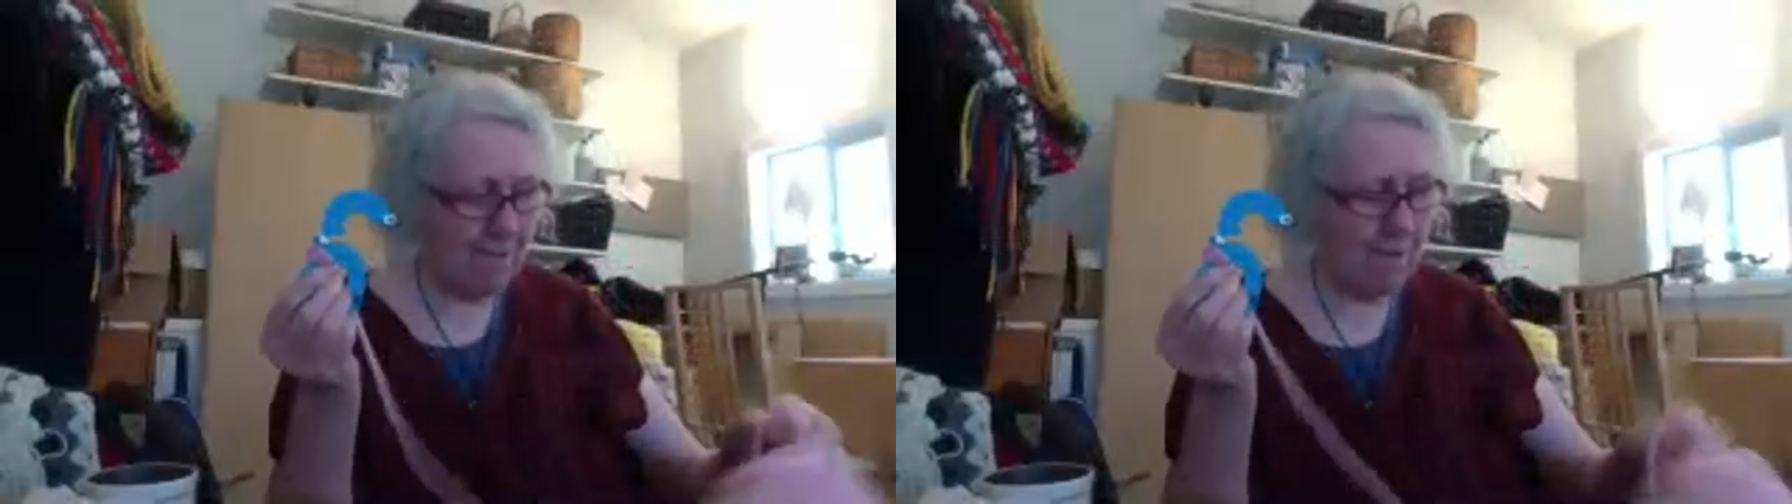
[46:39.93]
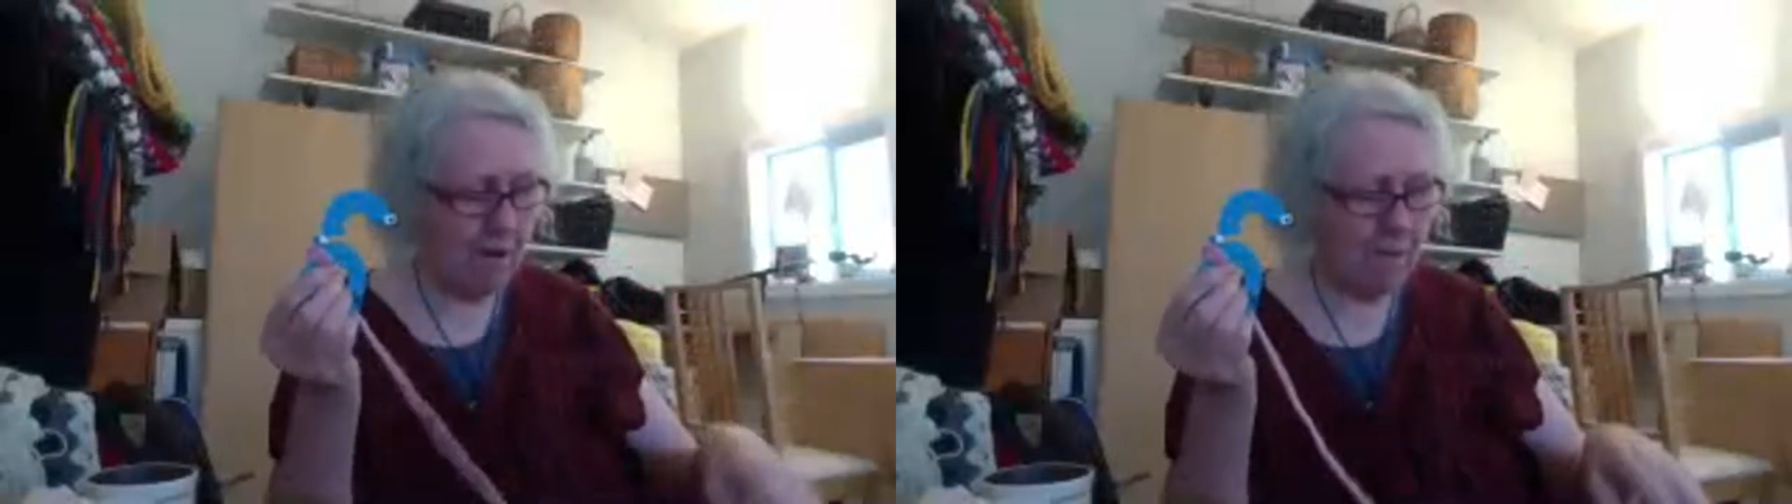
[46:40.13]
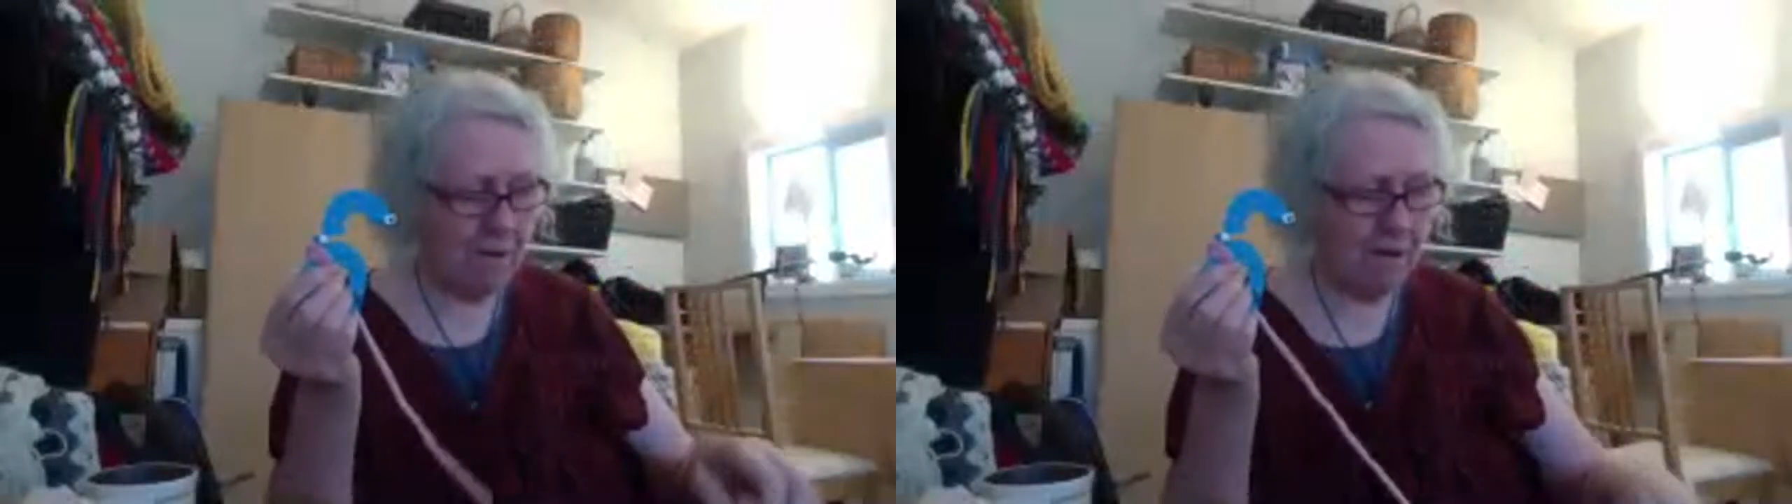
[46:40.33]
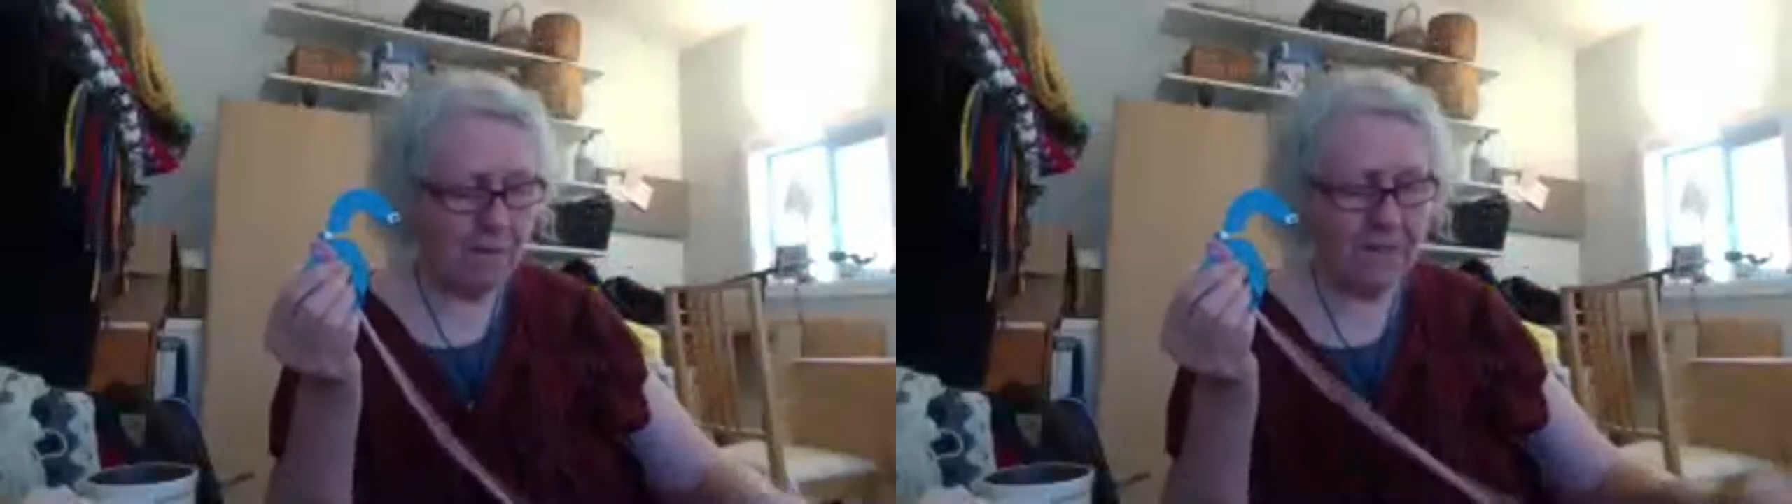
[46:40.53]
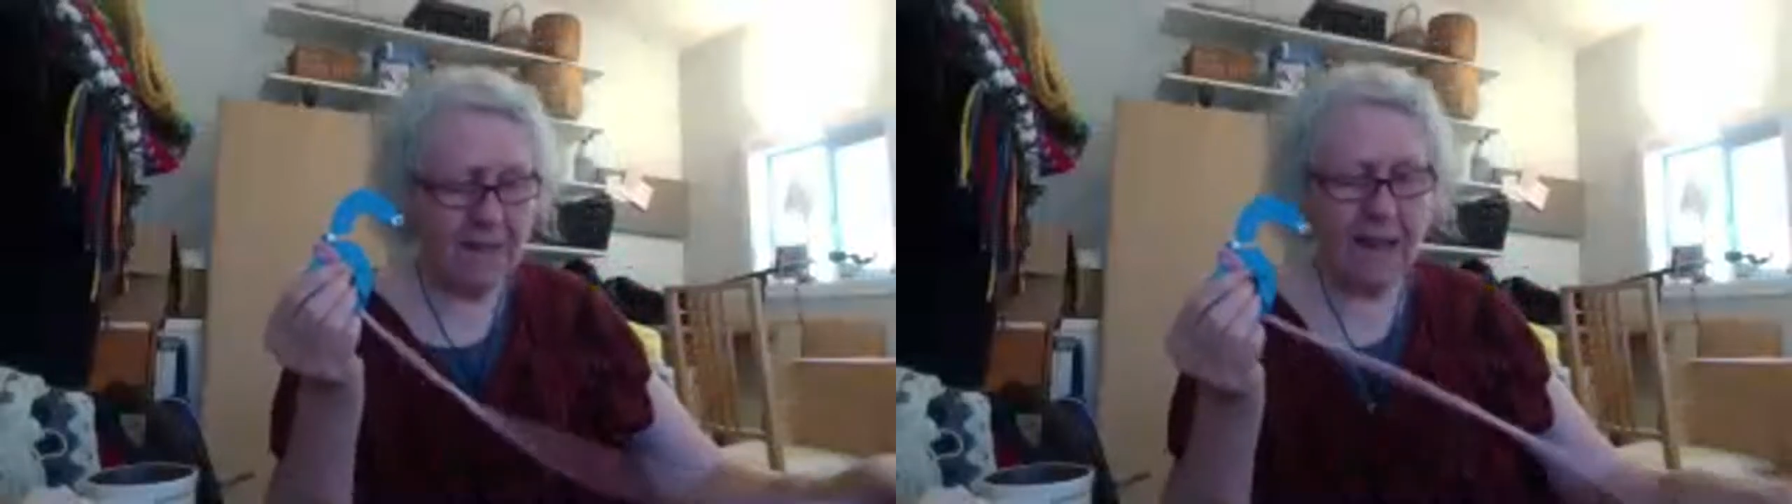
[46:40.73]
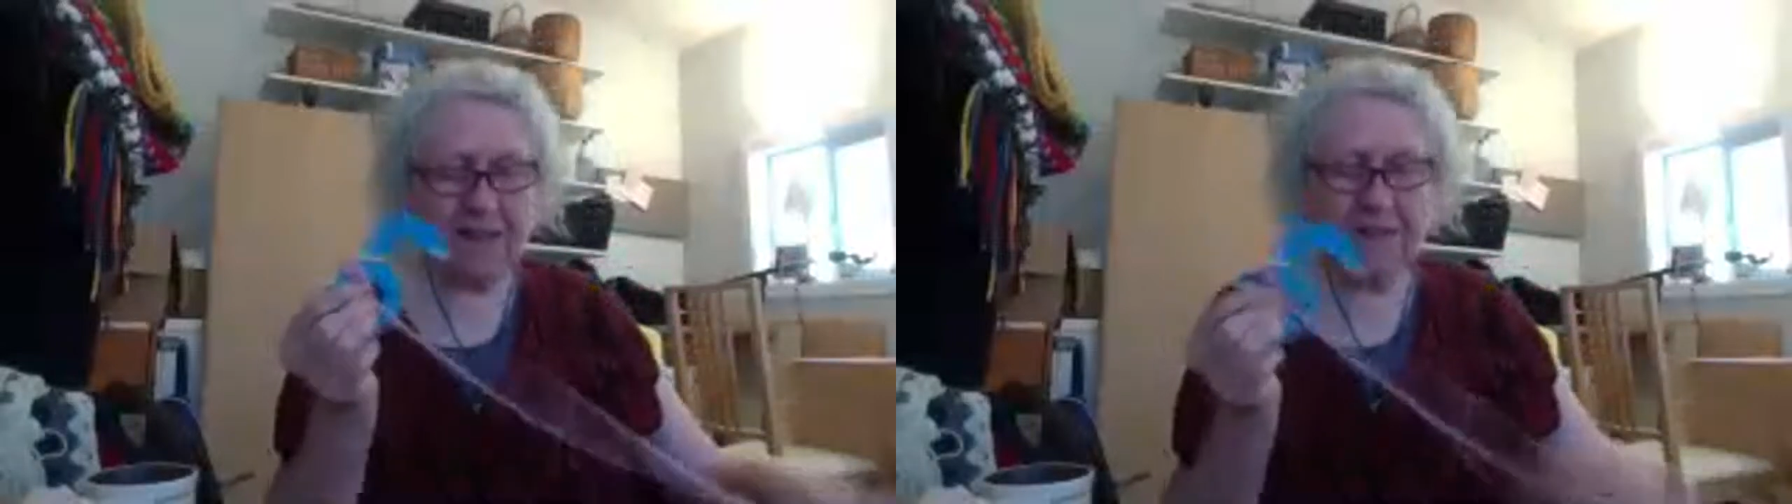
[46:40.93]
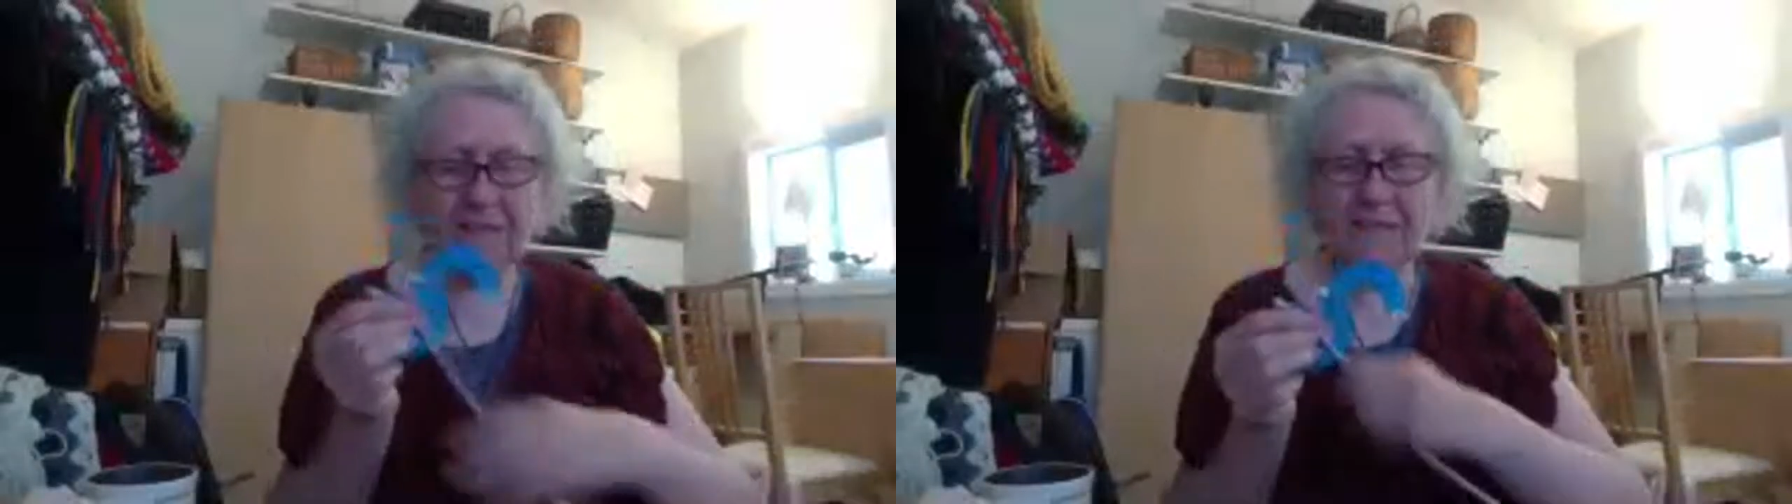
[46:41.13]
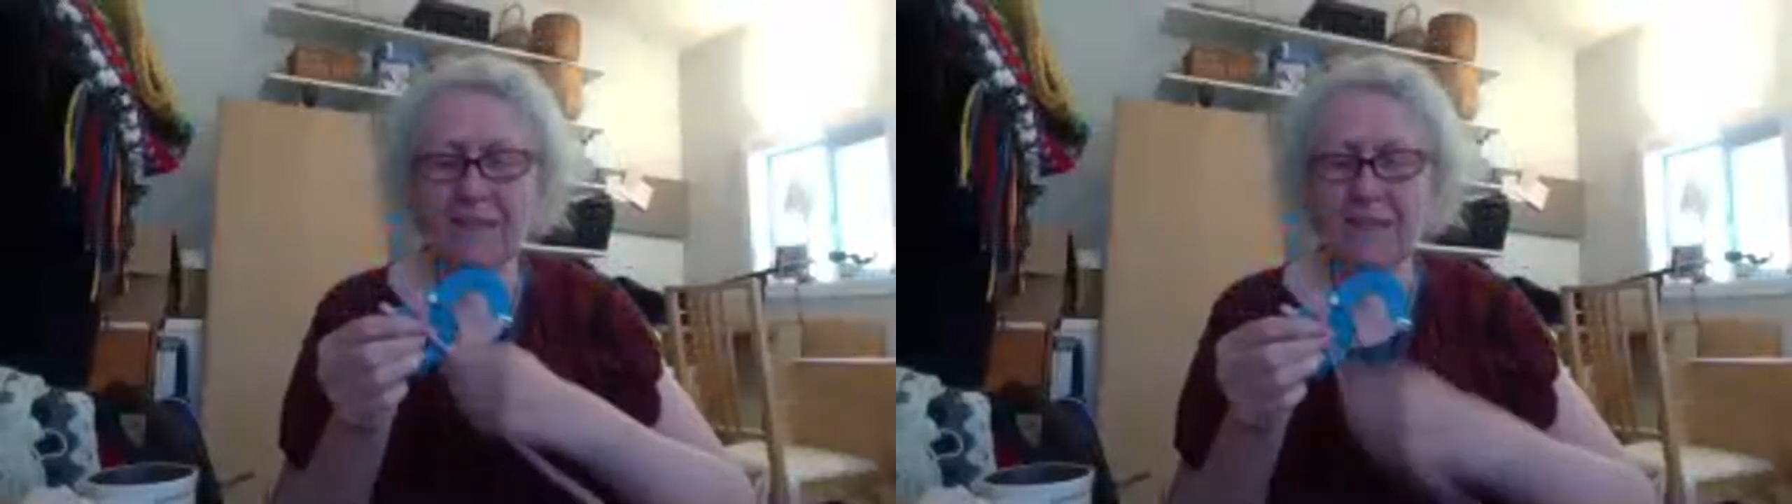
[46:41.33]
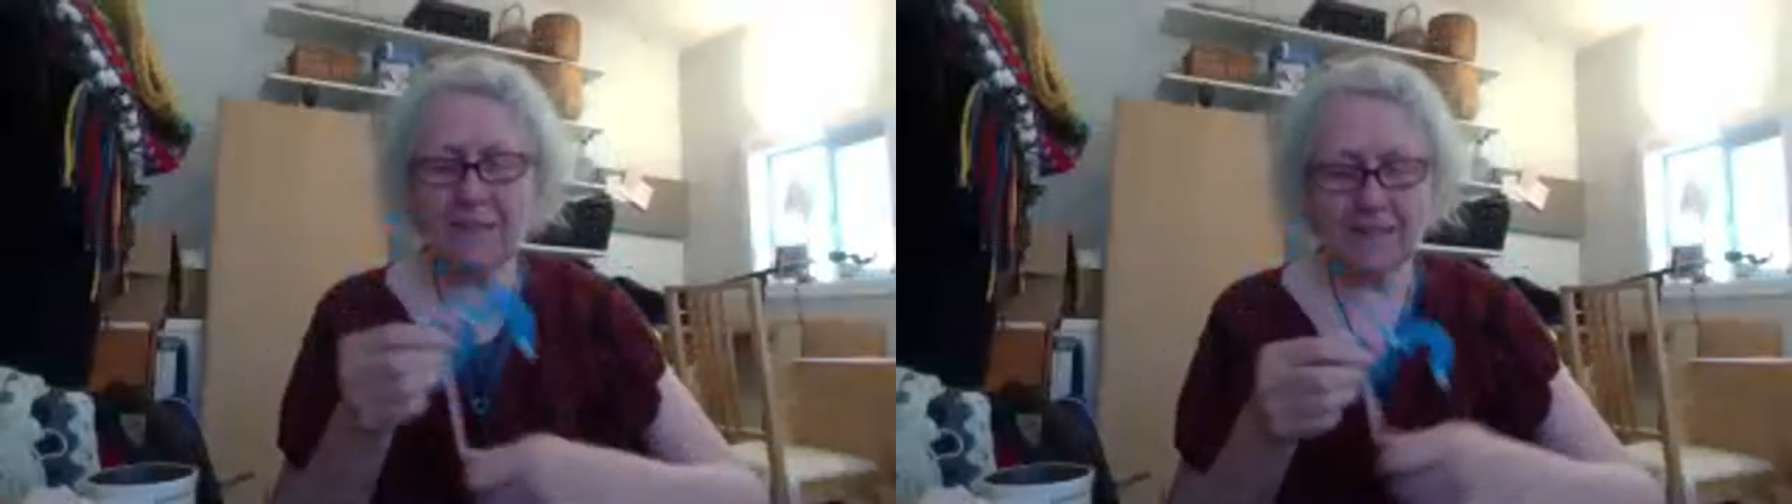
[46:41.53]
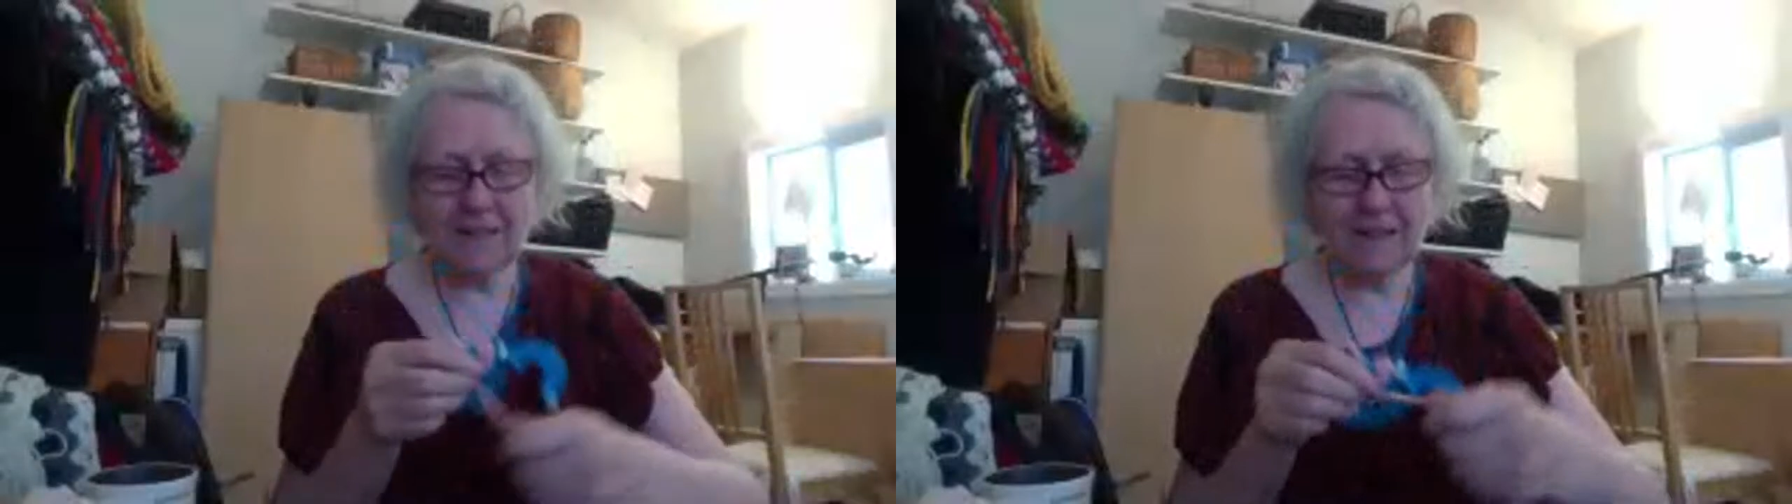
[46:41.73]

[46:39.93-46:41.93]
Pom-poms, tassels.